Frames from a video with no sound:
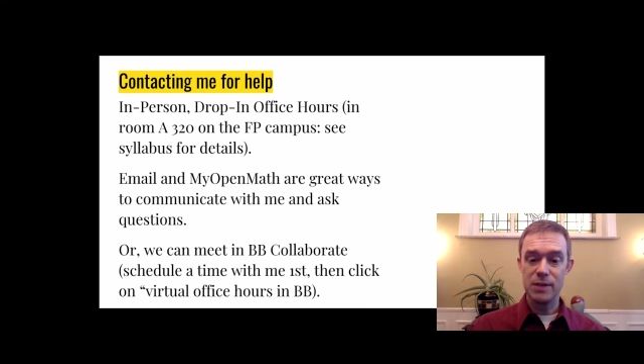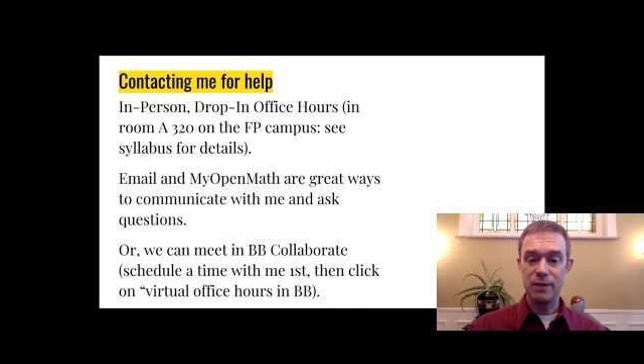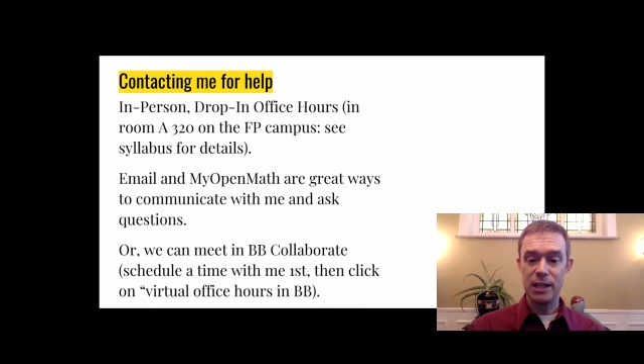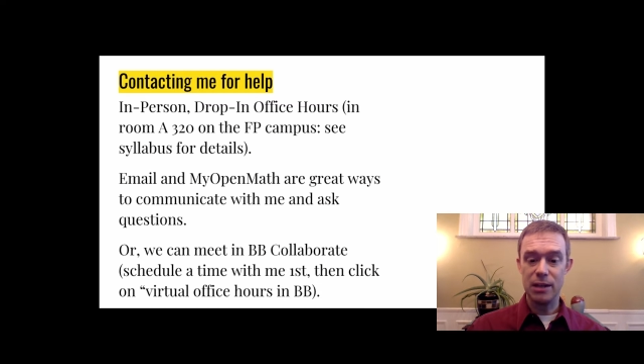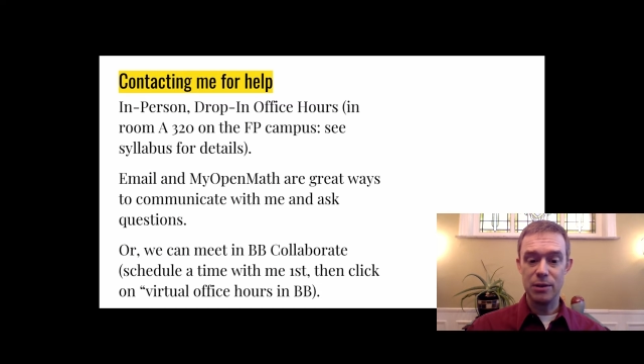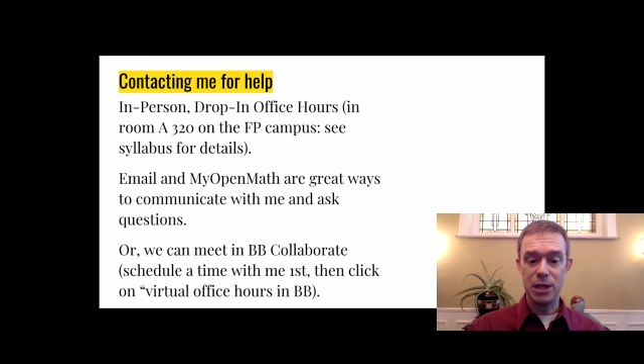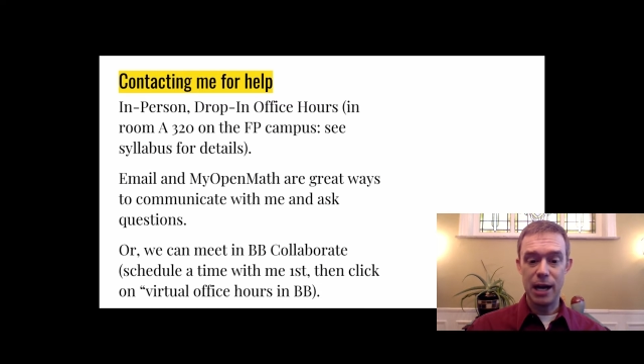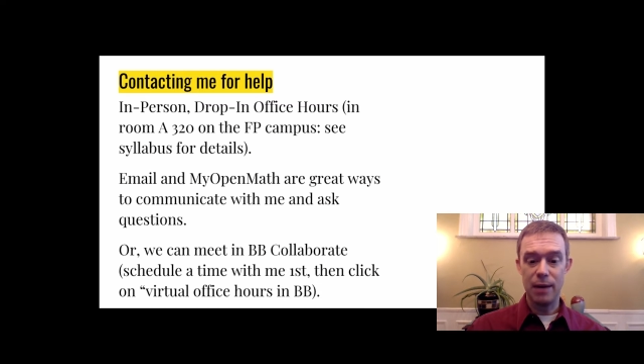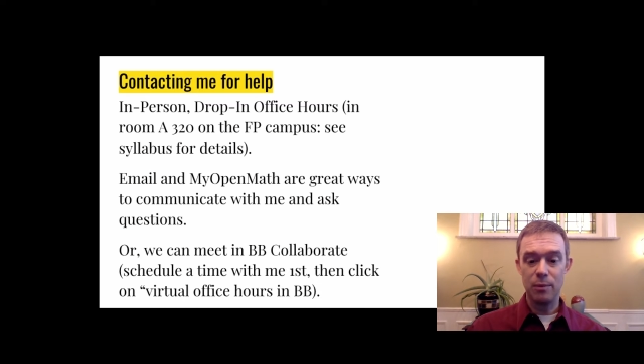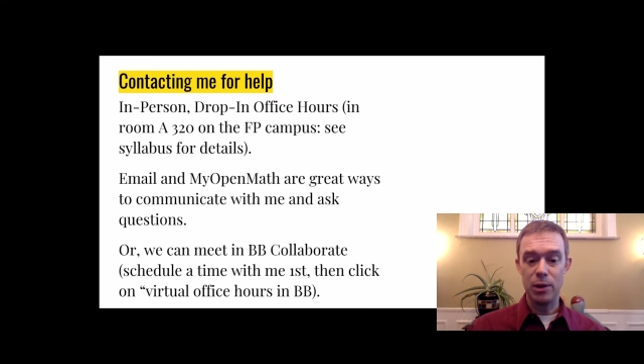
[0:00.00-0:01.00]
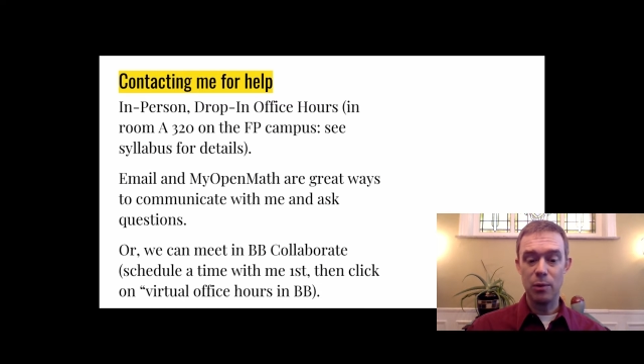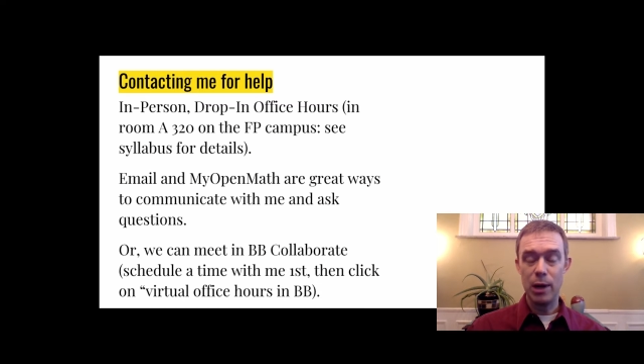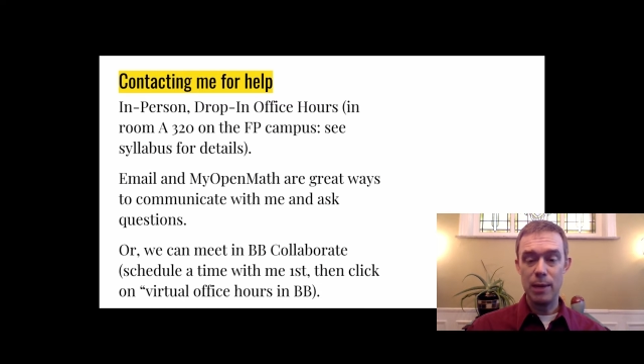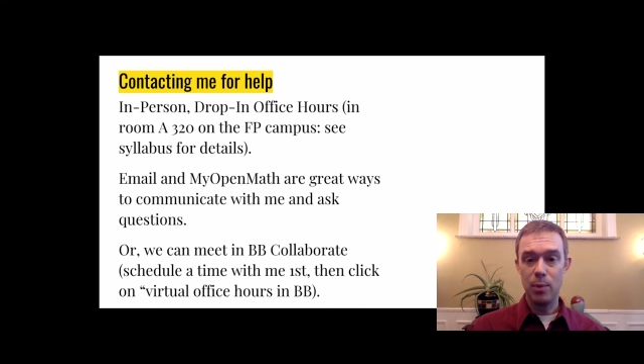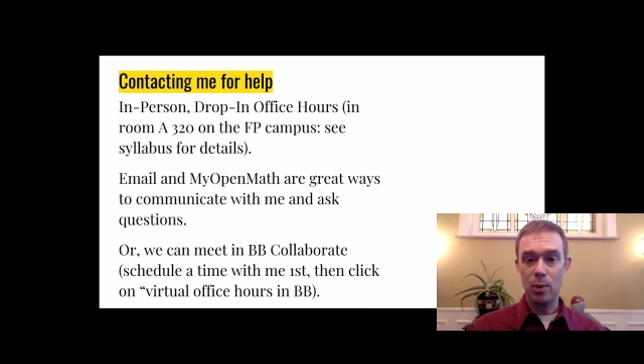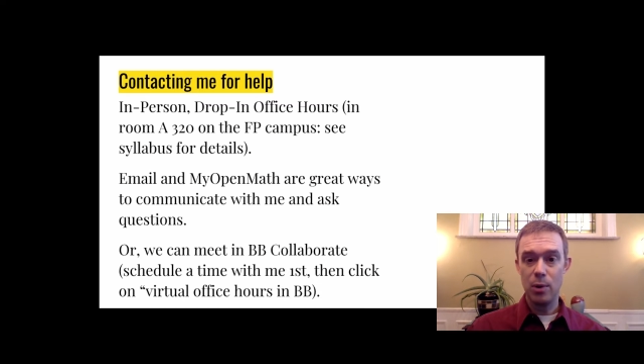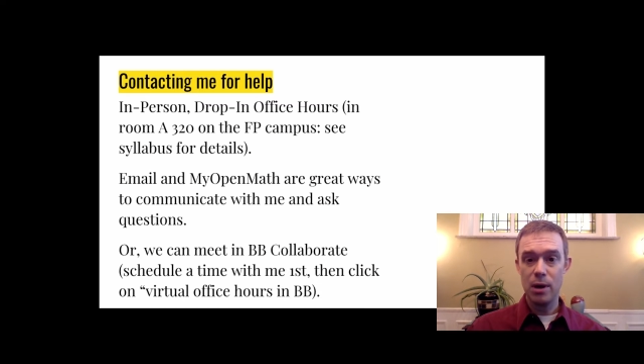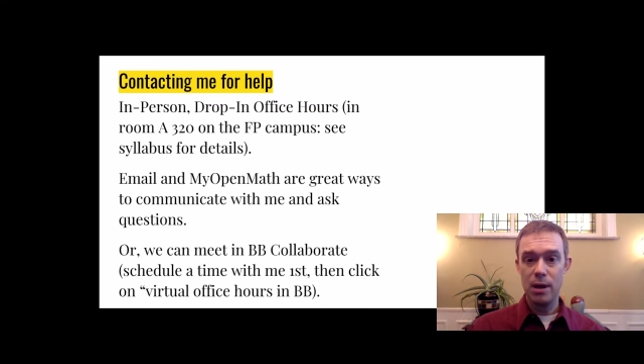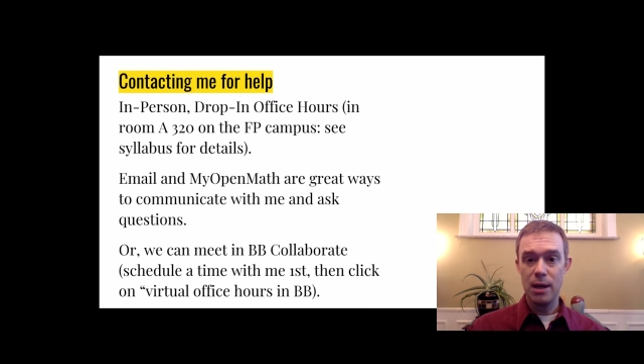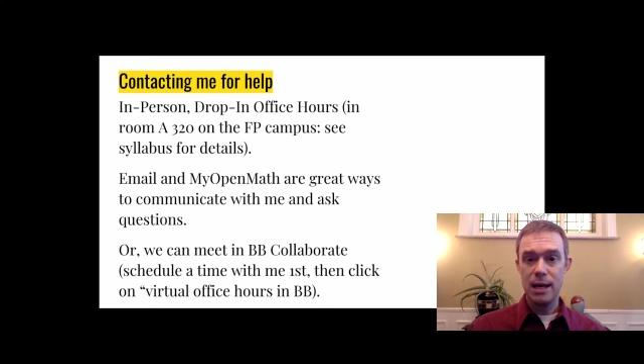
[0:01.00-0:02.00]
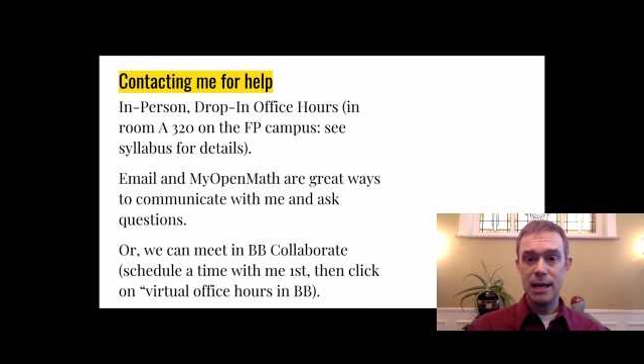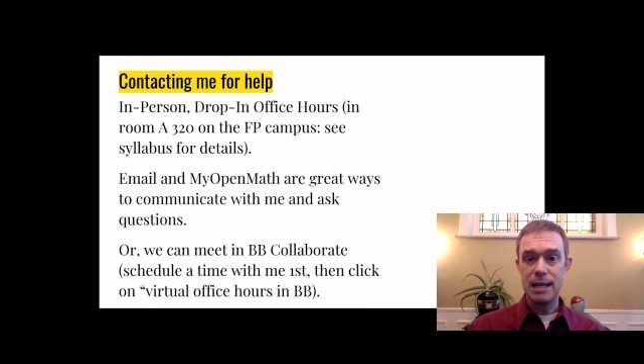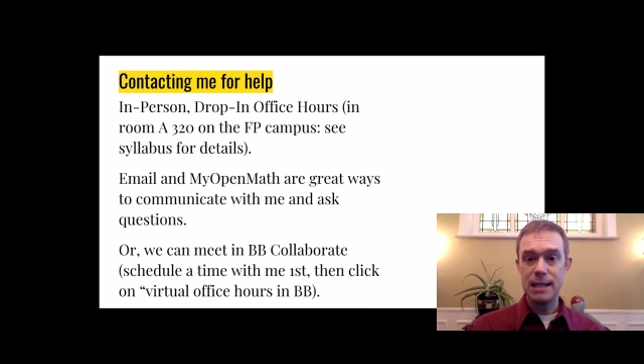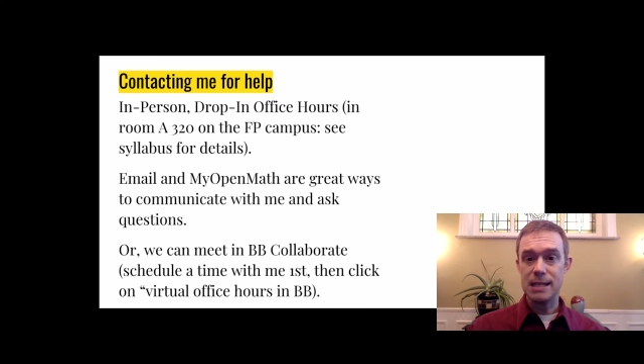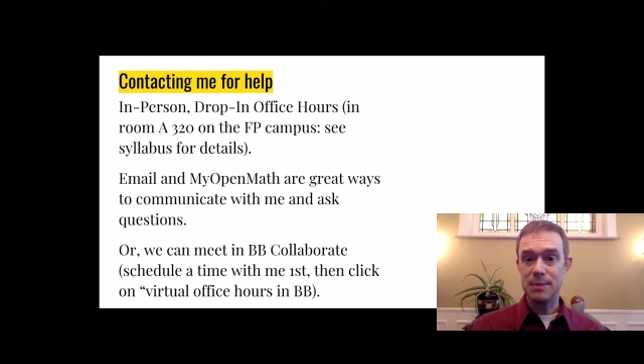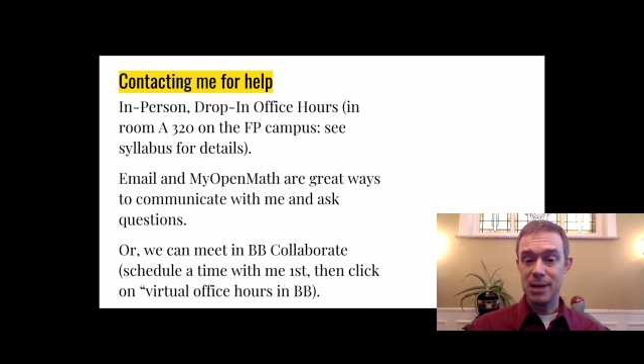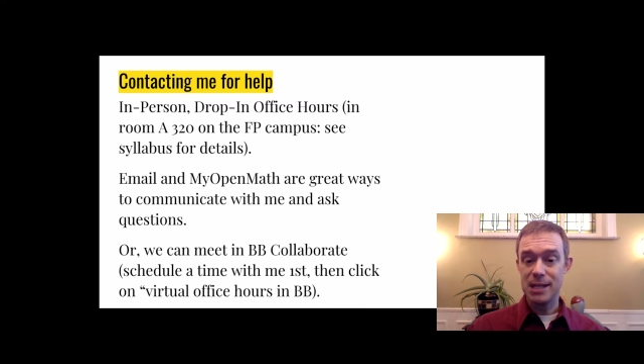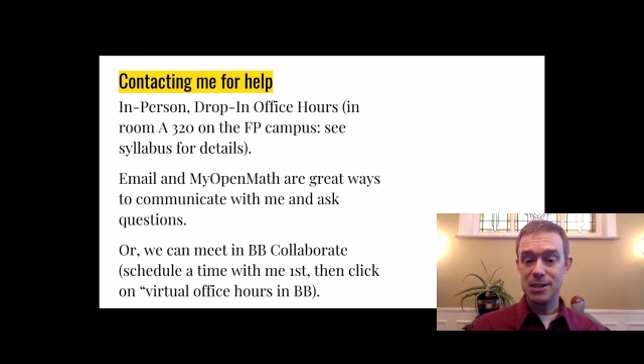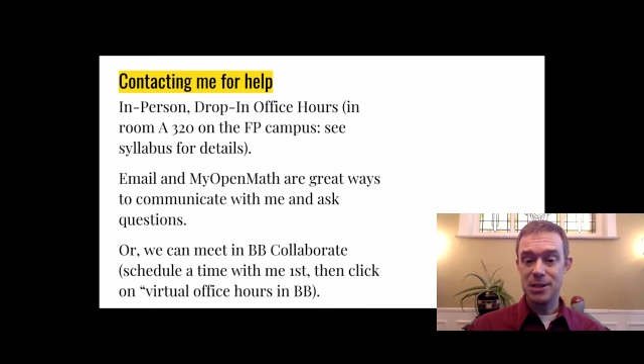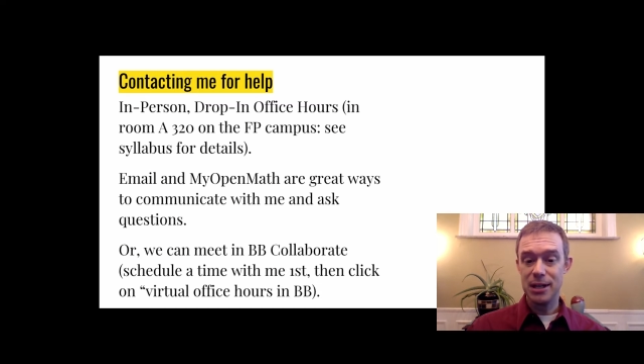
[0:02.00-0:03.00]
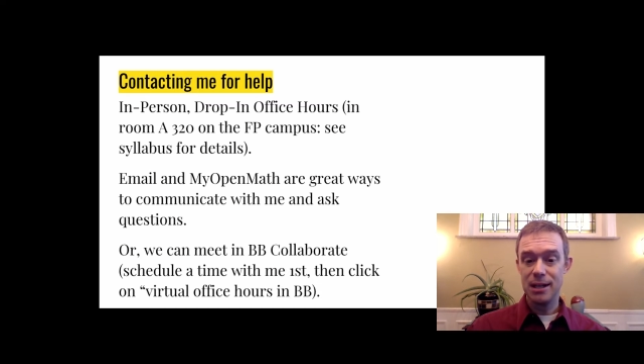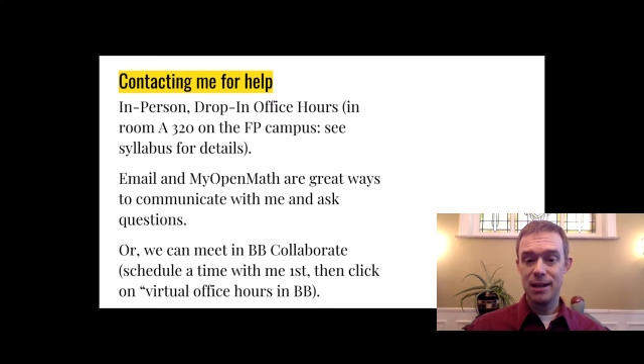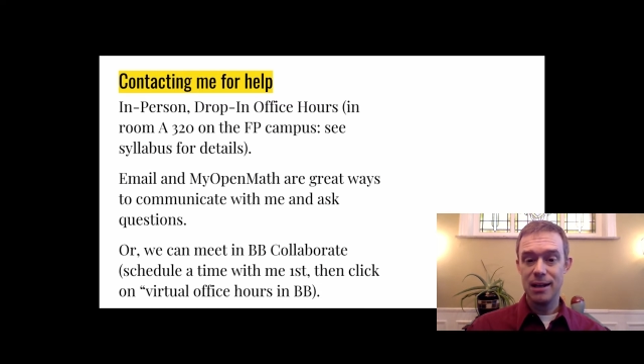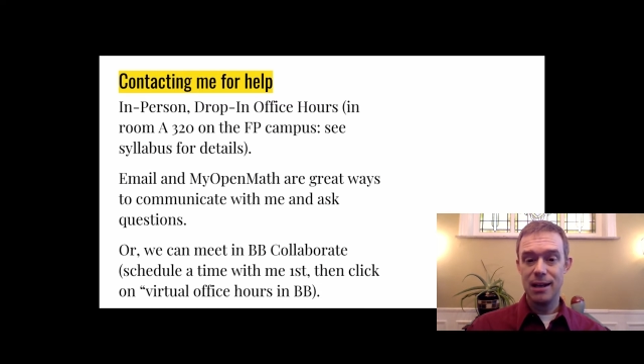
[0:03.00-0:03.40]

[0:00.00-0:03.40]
video chat with a whiteboard, instant messaging,